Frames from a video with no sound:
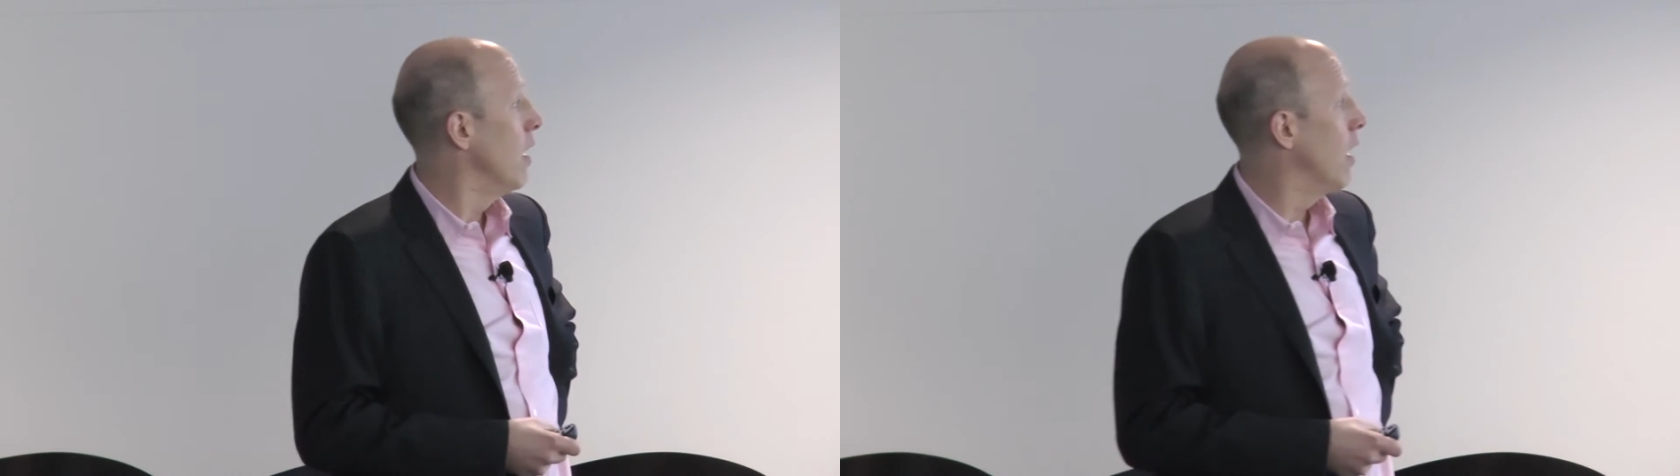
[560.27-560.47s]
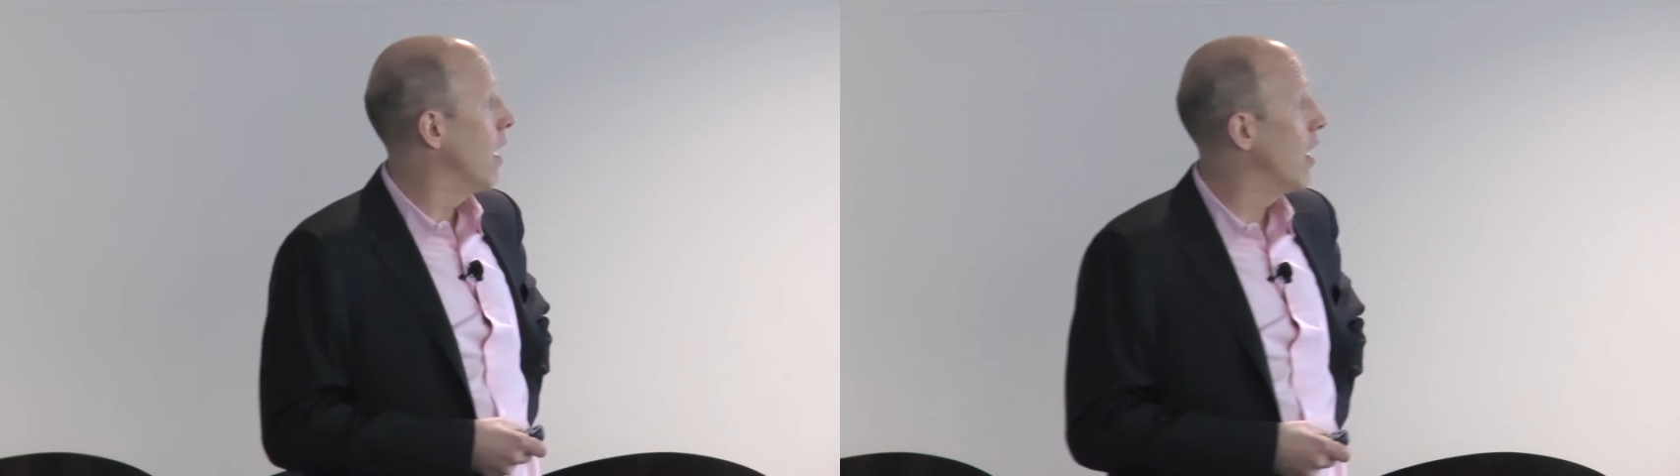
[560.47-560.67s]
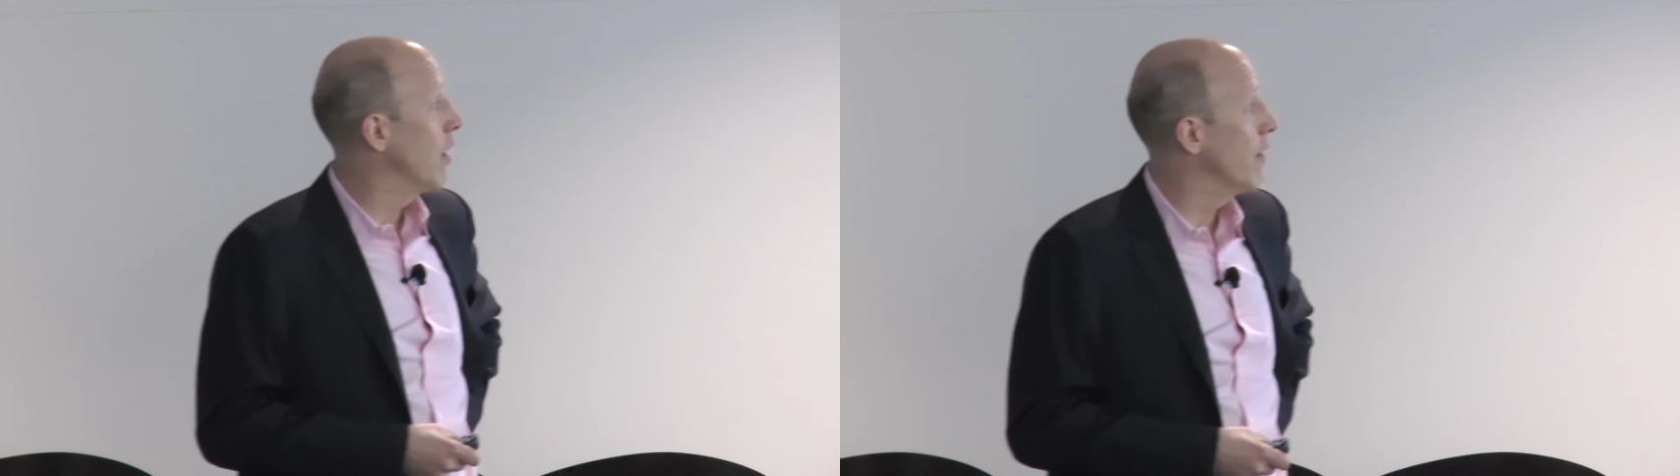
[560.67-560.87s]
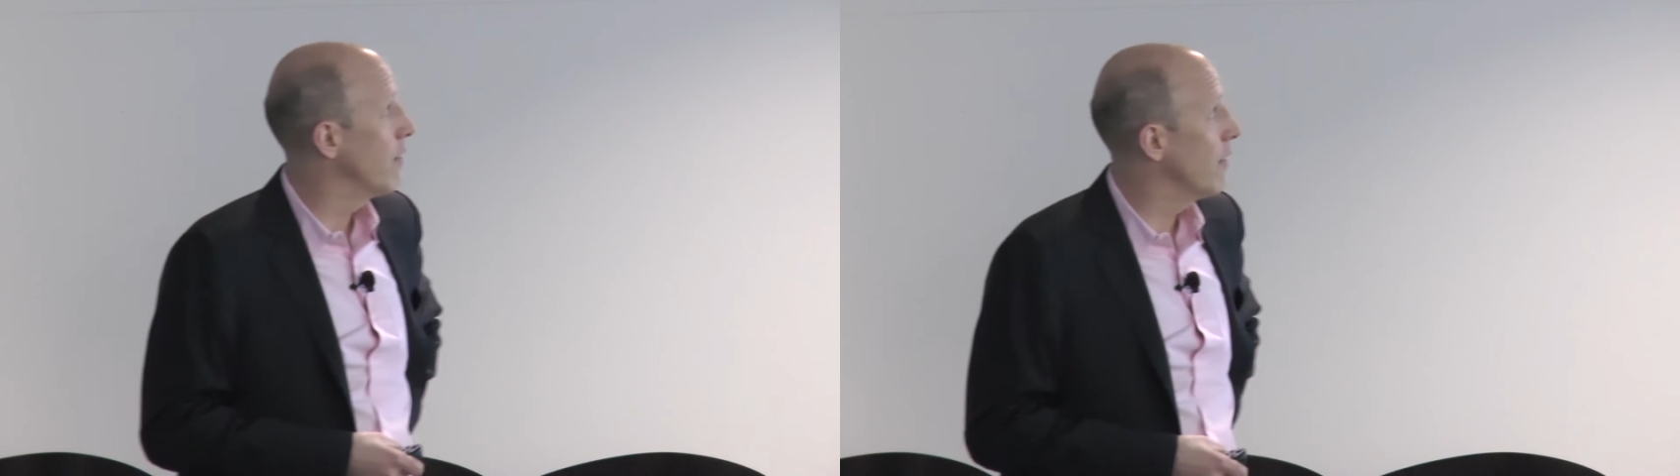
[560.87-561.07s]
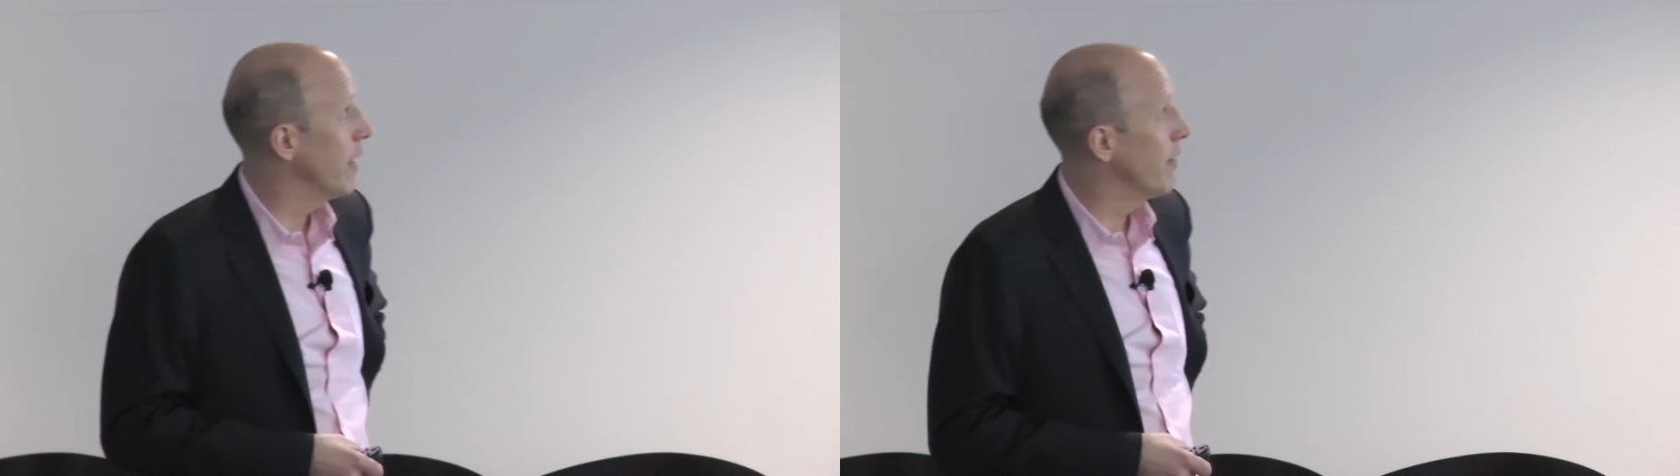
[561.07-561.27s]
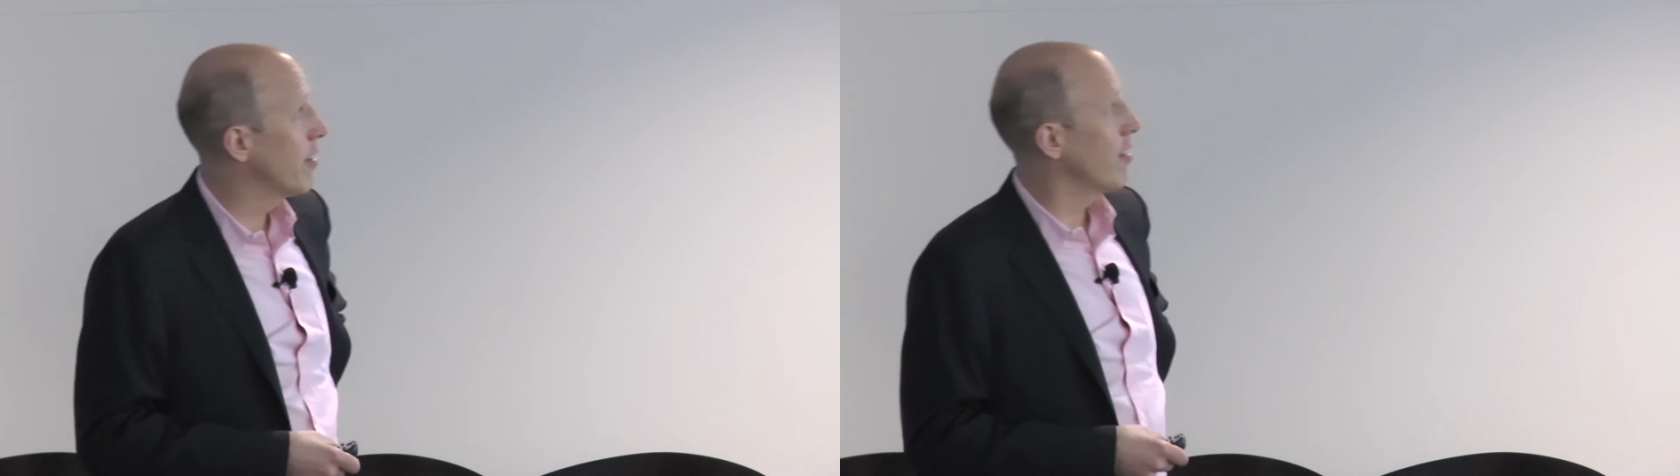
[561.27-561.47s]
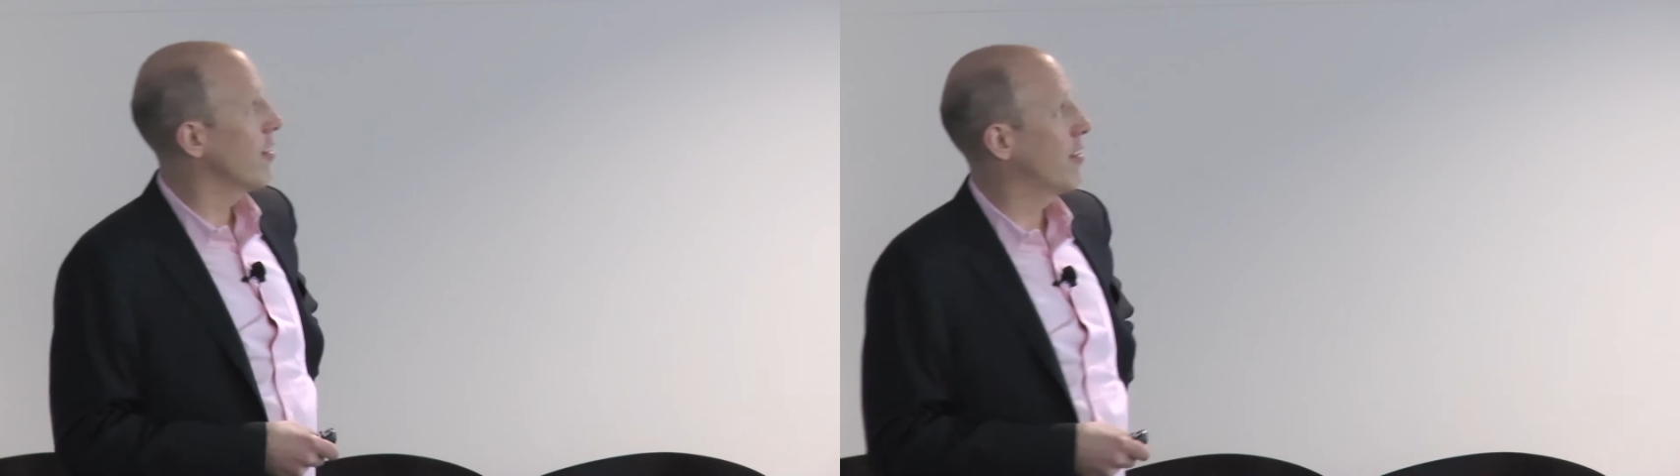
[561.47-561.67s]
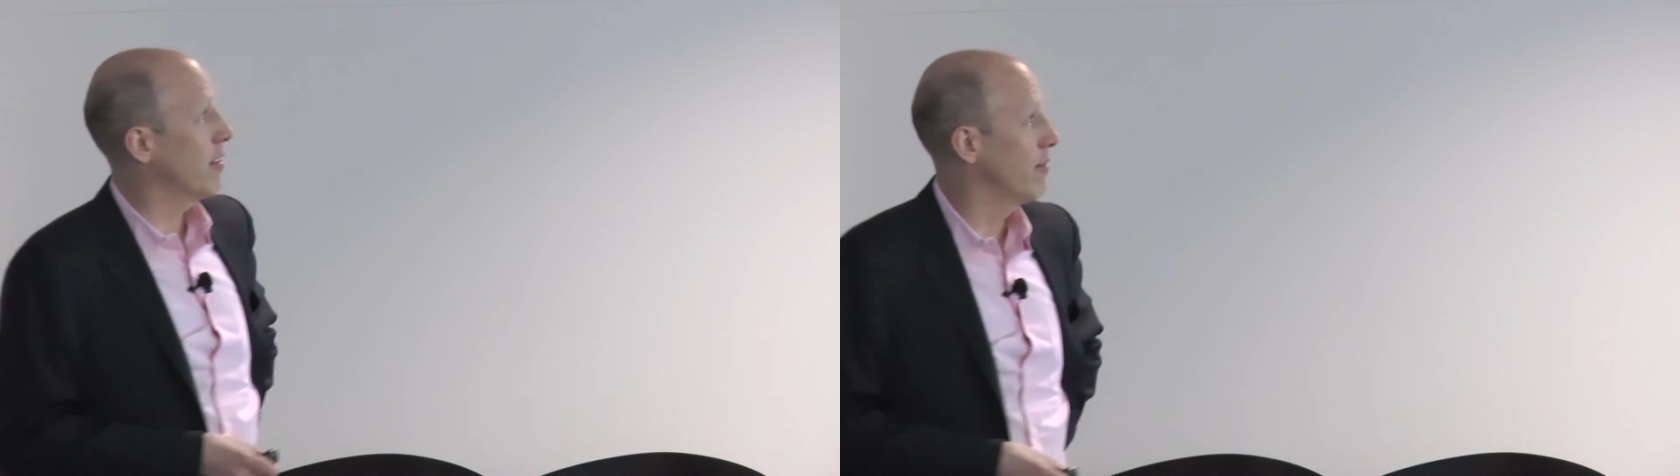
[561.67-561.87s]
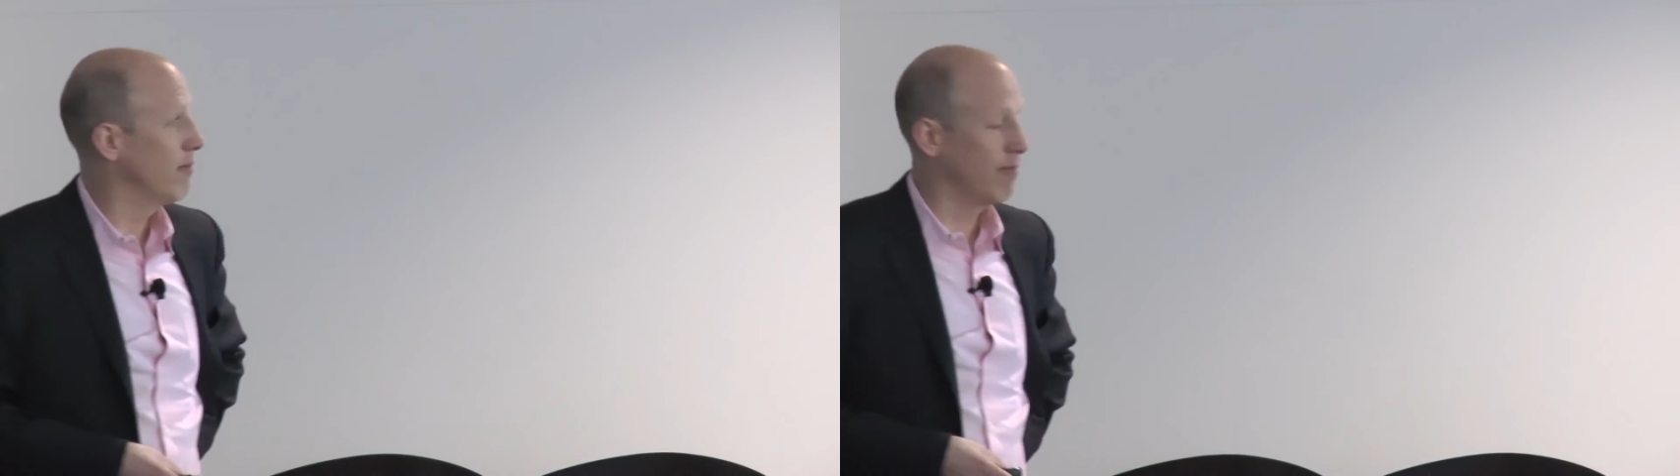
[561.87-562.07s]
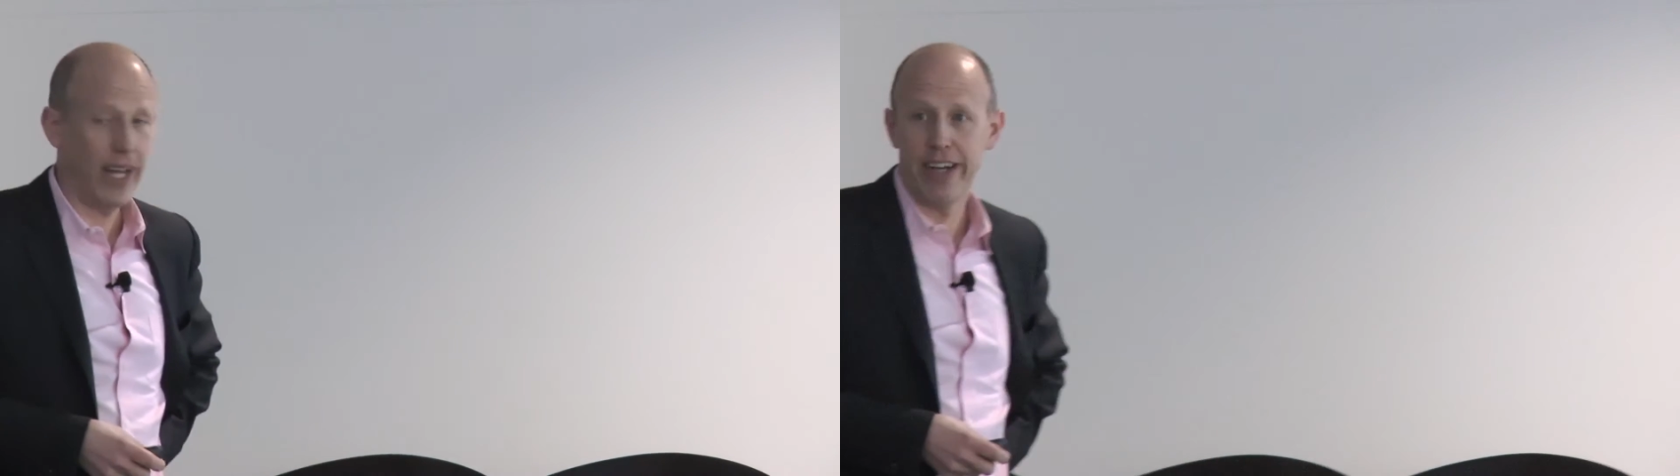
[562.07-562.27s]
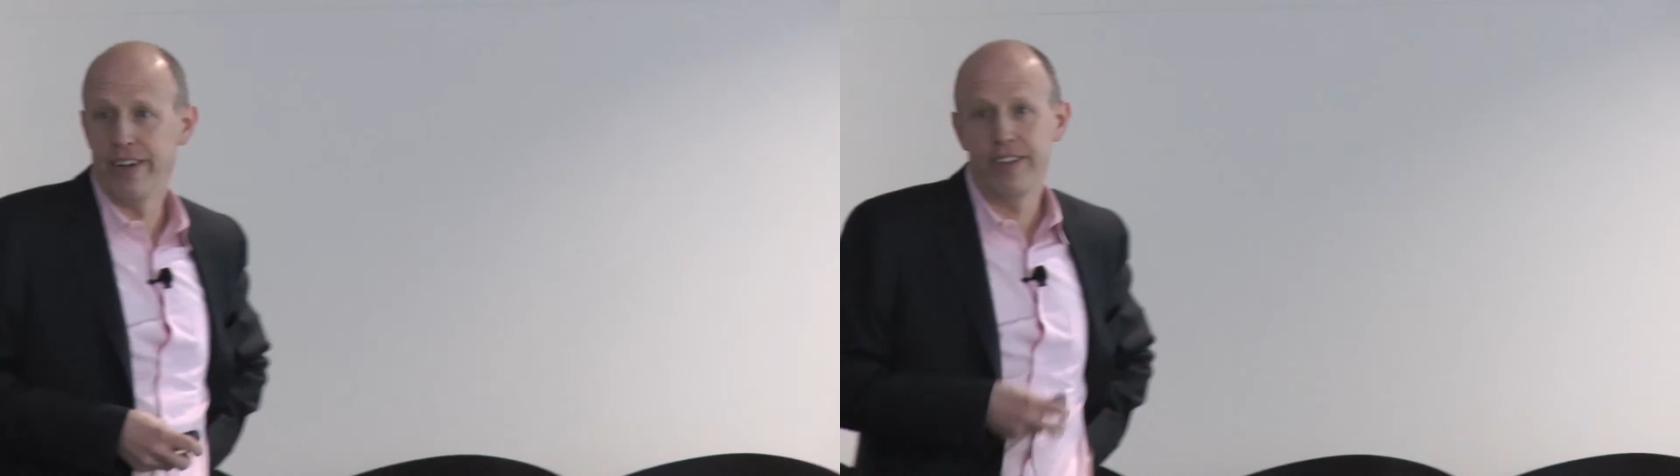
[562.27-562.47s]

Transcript: And this is, I don't know,